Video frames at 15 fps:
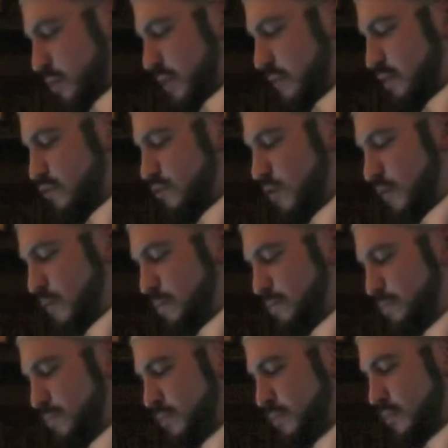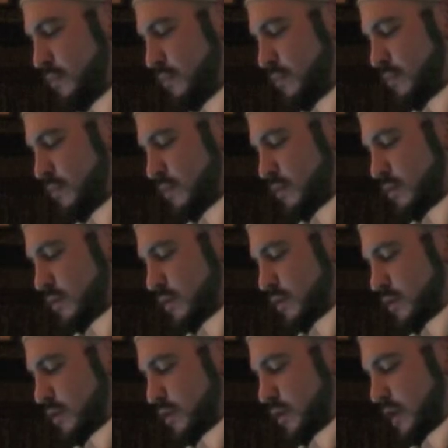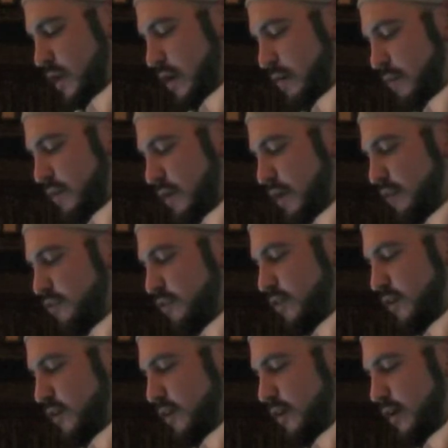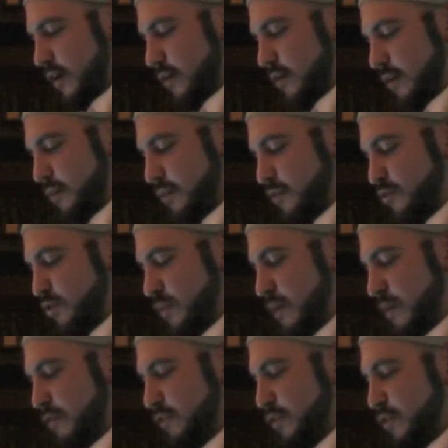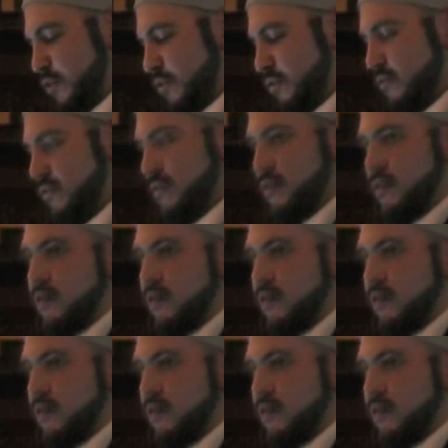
you believe is wrong. Now I'm going to talk about a few